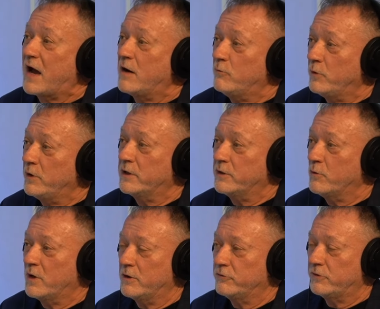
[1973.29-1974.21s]
I really
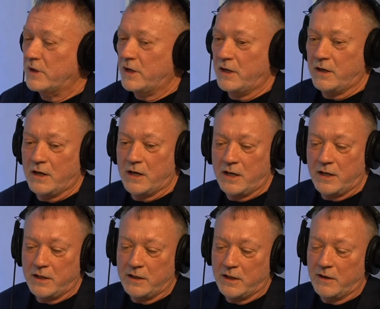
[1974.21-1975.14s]
was. And
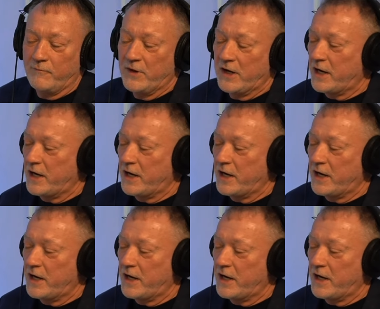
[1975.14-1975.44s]
I uh,